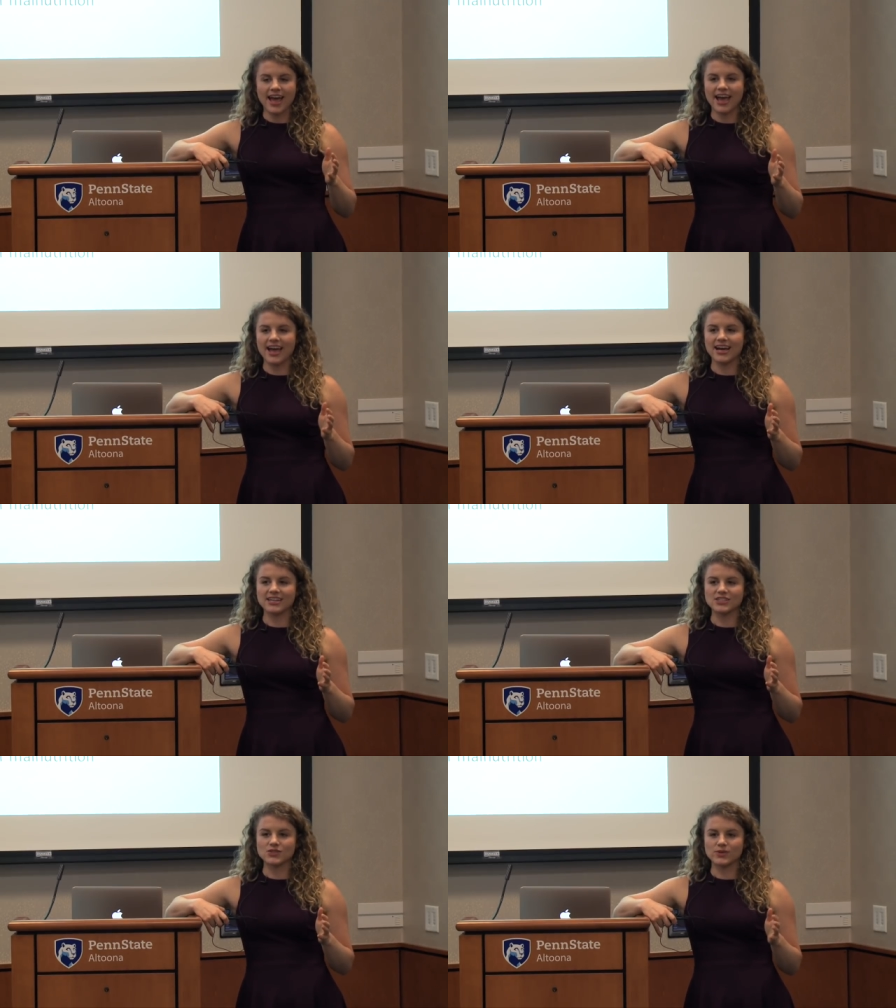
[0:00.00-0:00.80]

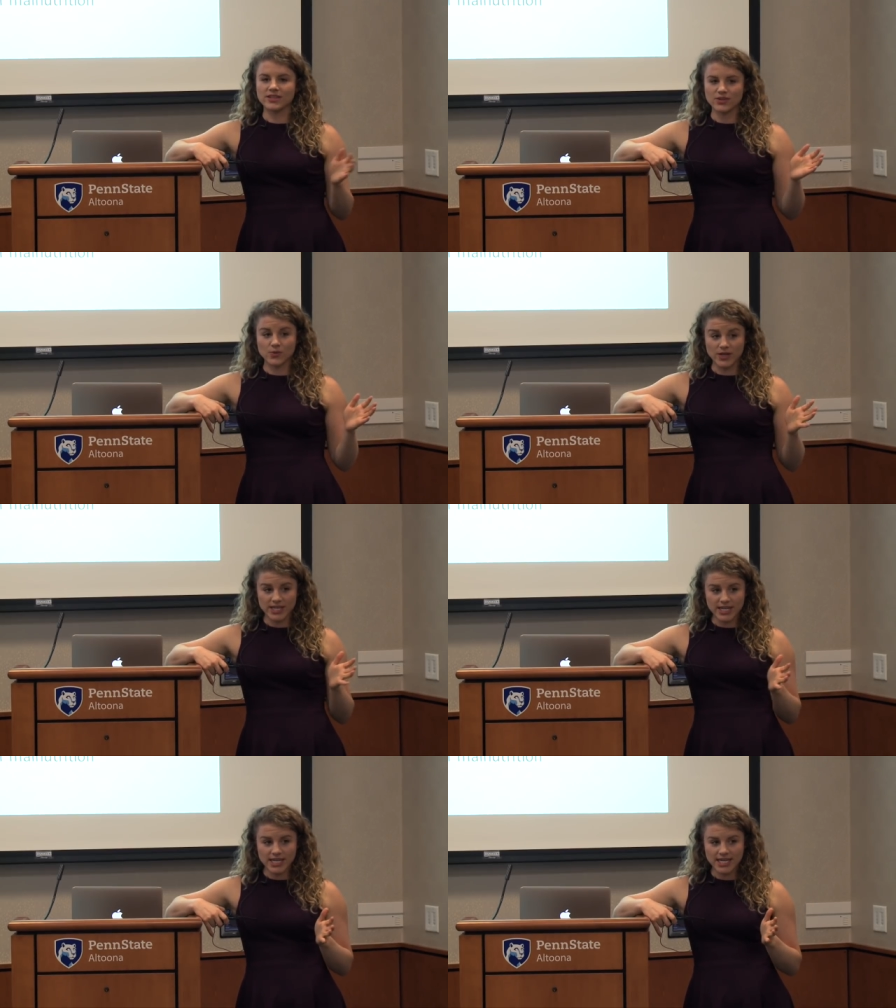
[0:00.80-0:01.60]
And within a
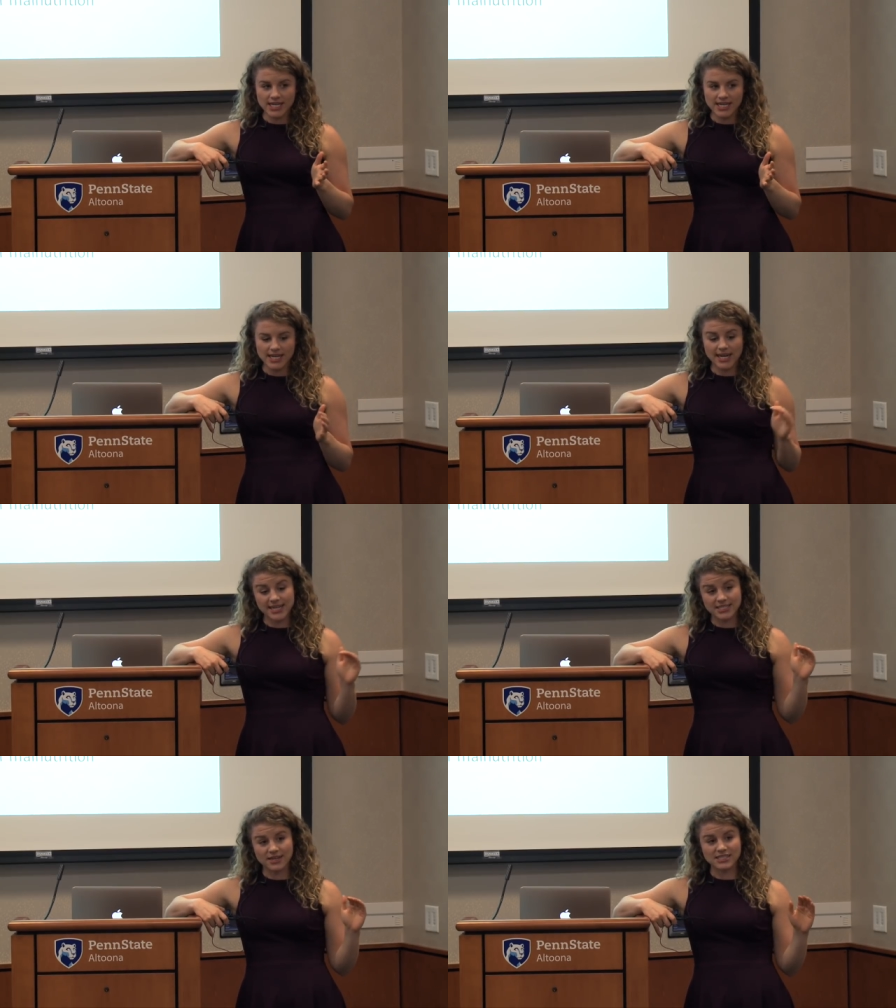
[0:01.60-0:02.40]
week, I
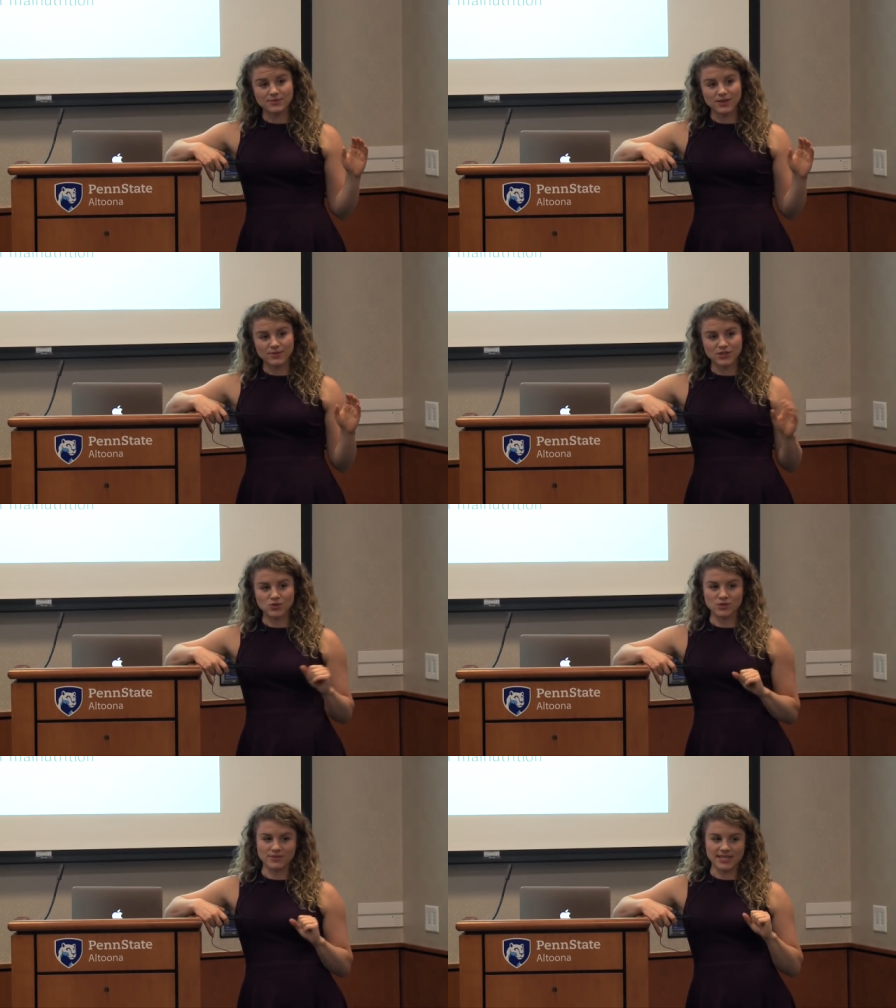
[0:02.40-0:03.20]
saw his blood pressure
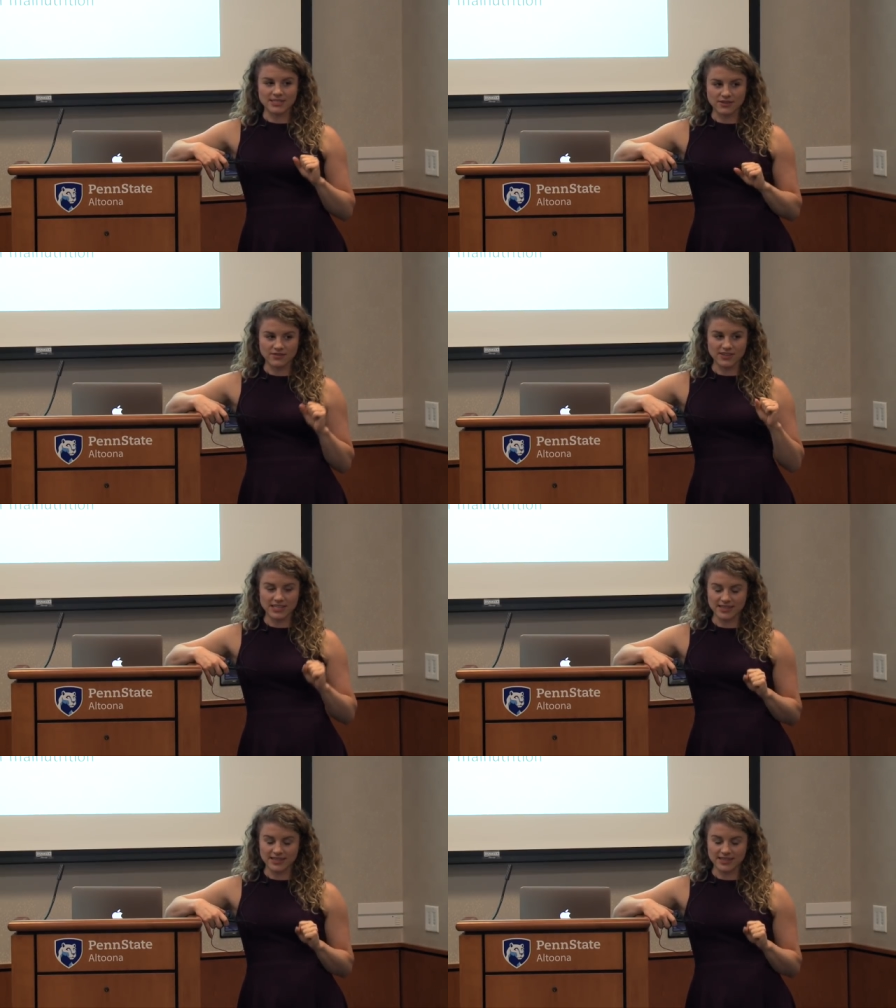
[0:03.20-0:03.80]
normalize on the vegan